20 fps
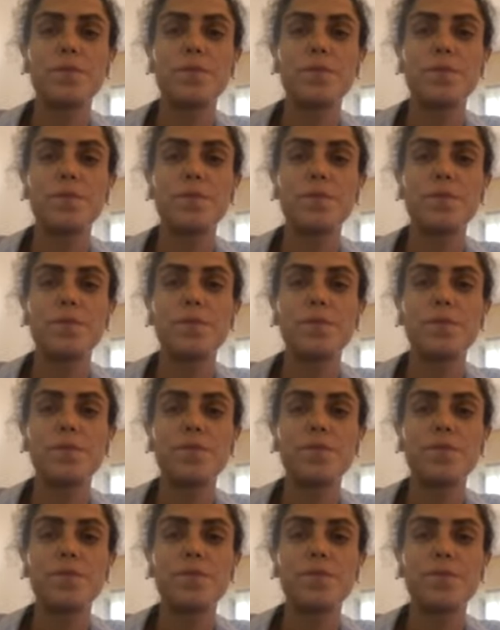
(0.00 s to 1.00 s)

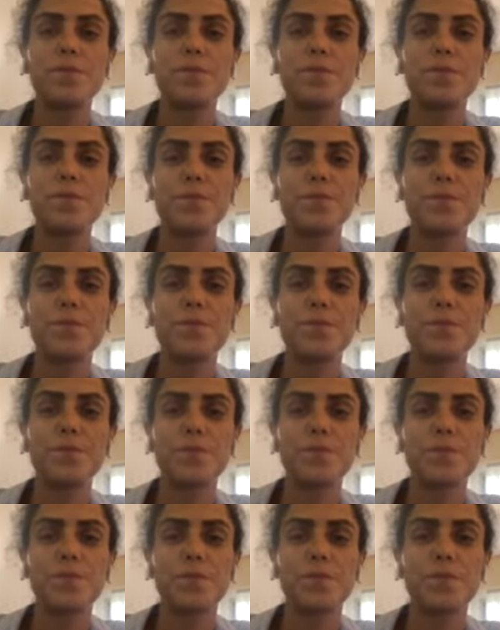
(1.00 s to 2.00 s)

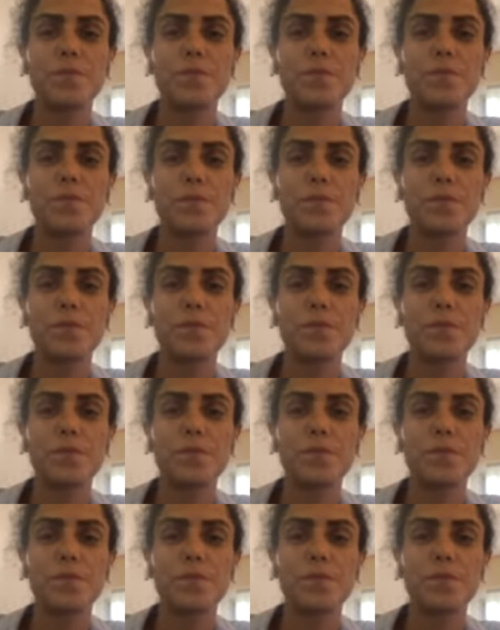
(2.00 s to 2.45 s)
This person isn't speaking.